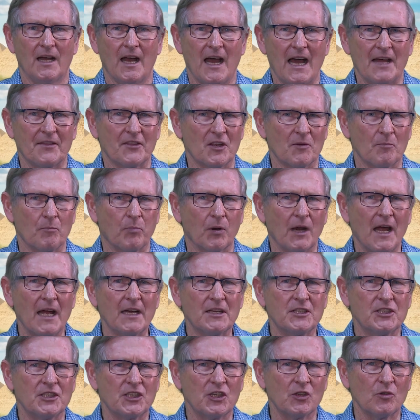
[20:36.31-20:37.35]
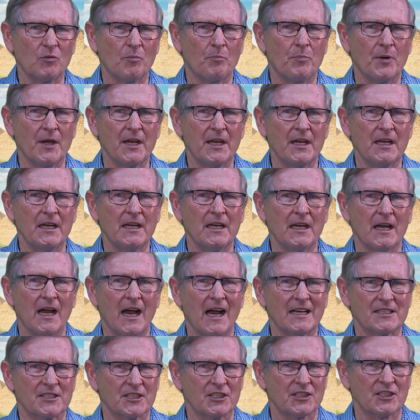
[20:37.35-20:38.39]
And the blood shall be
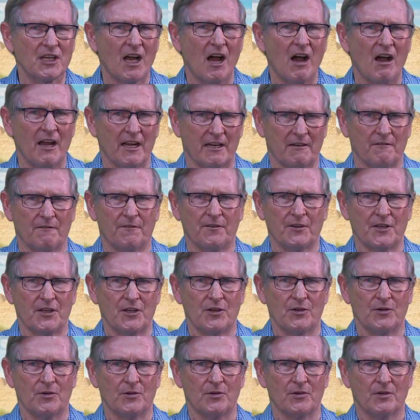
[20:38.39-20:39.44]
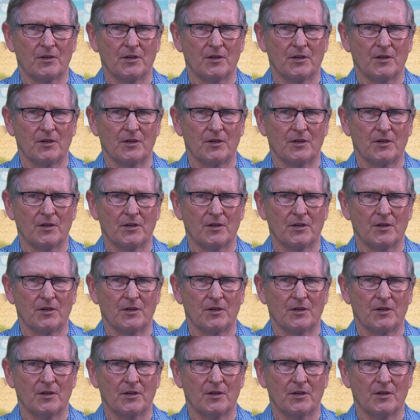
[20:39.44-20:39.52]
a sign for you